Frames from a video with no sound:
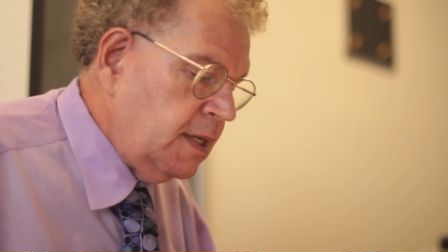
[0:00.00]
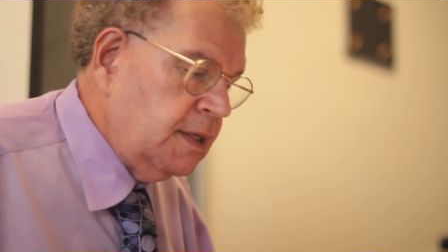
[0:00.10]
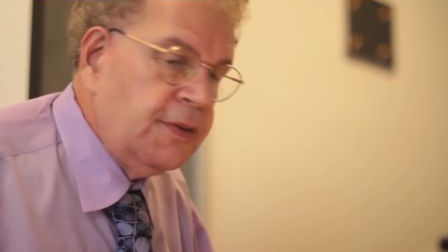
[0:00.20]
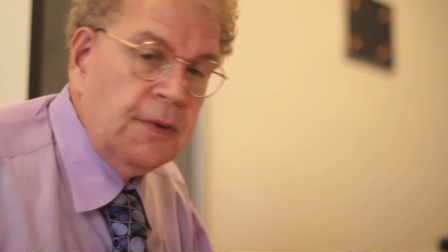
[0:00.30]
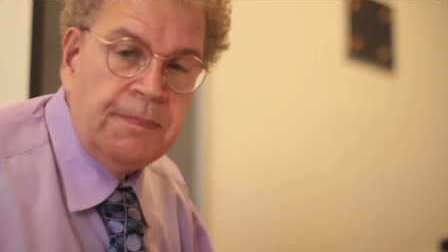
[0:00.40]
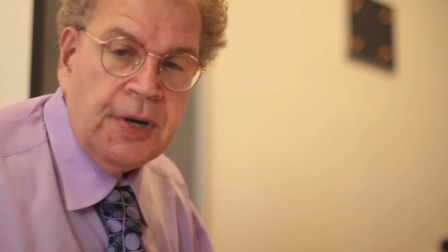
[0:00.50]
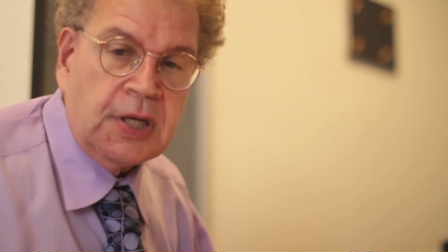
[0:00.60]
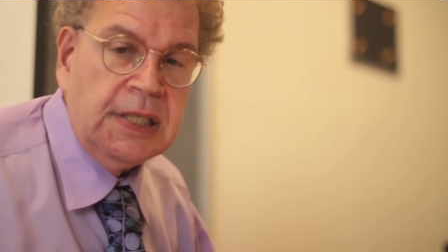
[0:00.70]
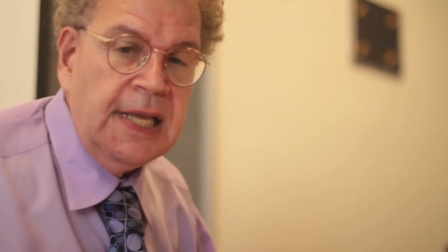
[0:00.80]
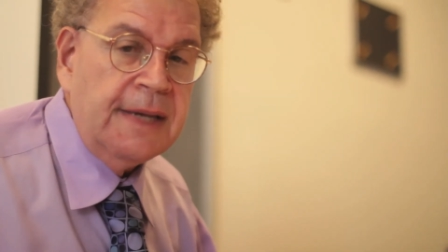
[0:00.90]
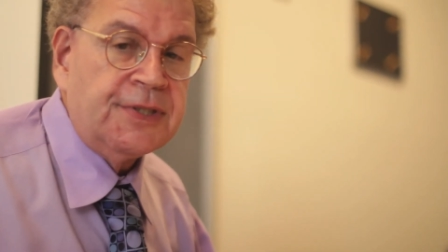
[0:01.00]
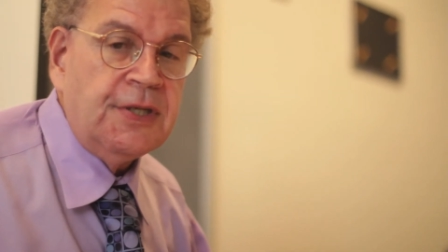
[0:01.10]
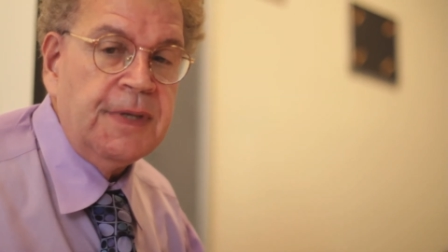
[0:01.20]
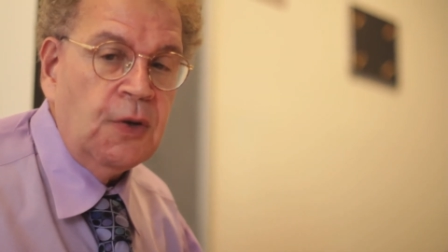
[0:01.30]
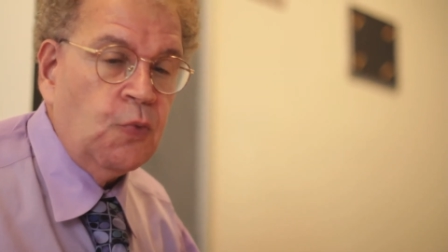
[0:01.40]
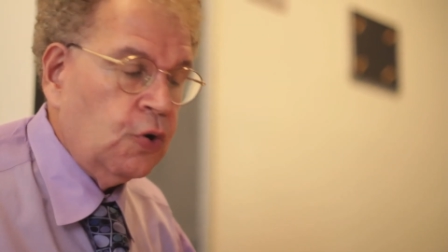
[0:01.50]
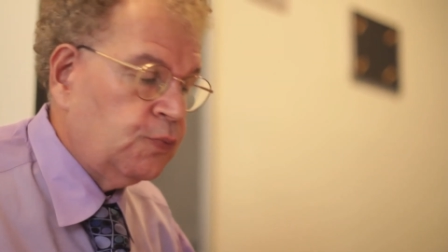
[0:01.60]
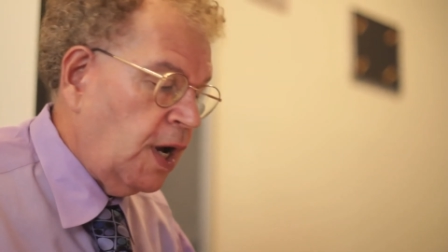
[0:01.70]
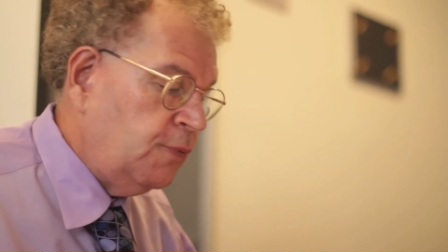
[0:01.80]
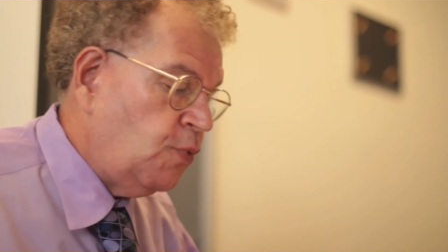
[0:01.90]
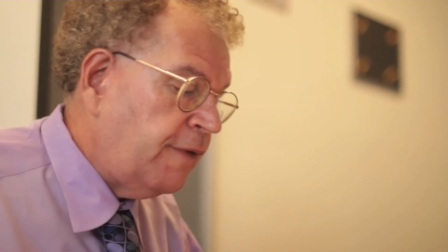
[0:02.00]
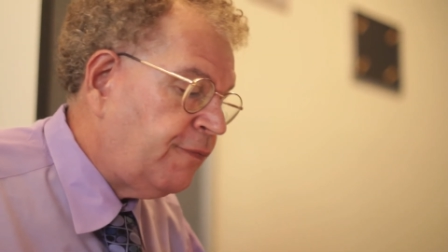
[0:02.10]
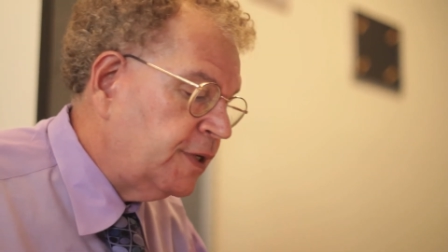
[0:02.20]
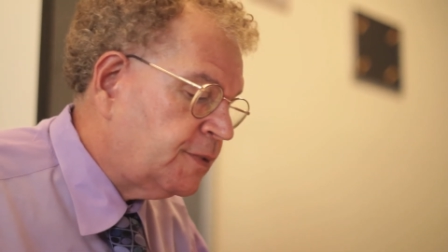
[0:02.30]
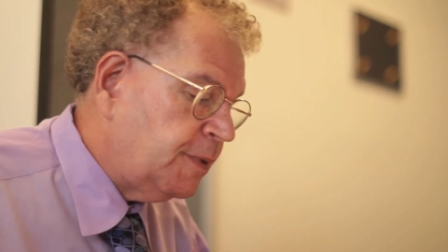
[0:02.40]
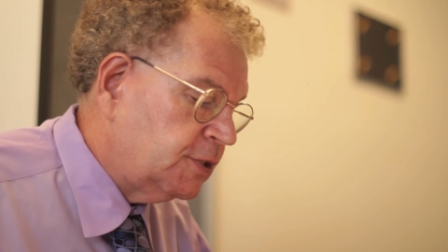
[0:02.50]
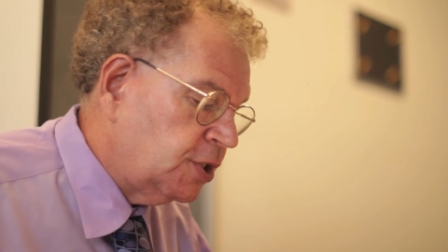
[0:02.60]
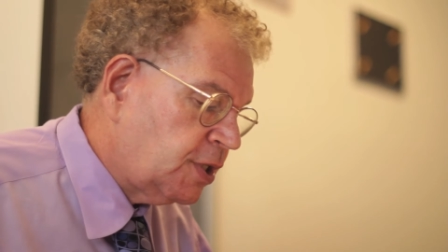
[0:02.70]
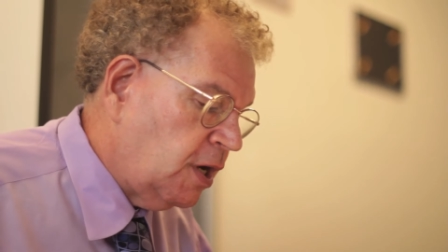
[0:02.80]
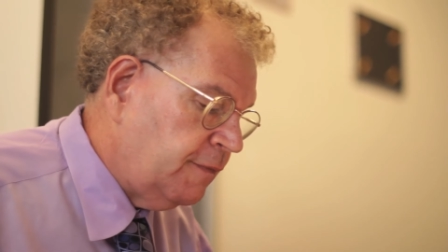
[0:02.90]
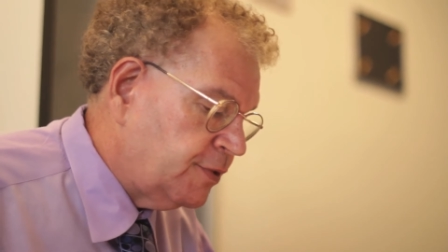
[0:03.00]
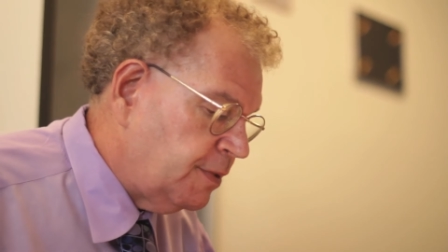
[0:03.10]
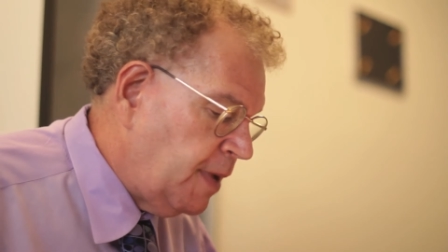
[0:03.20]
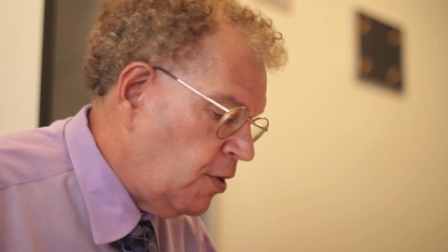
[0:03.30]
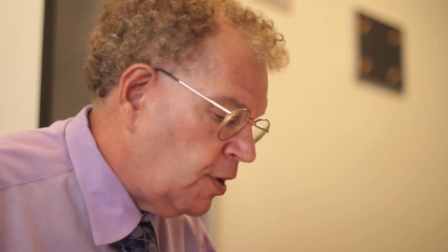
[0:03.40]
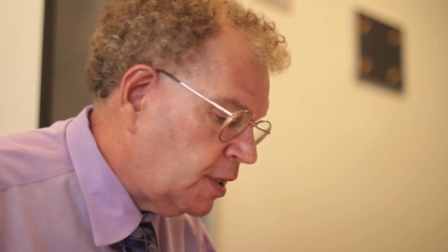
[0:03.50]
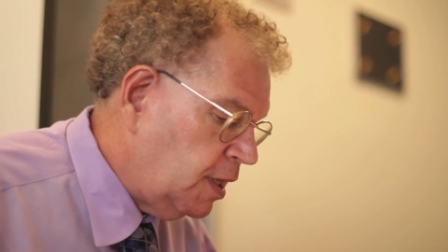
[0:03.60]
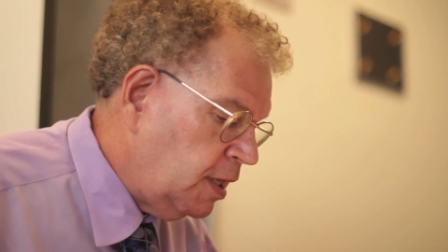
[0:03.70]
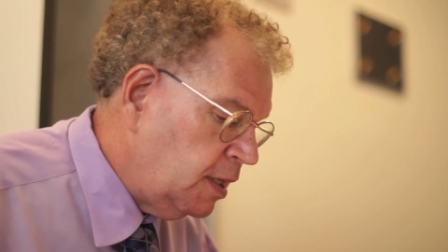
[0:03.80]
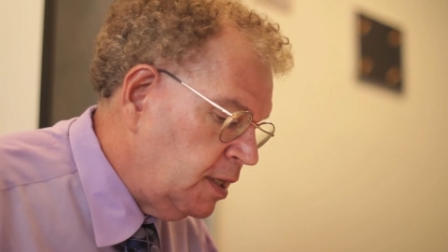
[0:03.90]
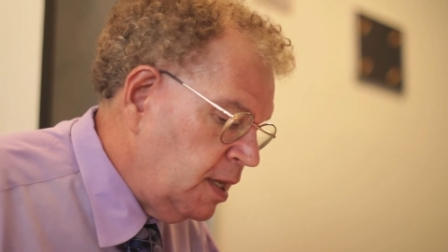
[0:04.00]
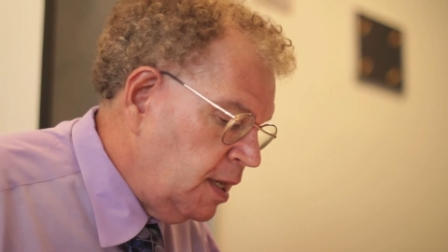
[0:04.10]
the book claims to be a worldwide reference, but it just covers America.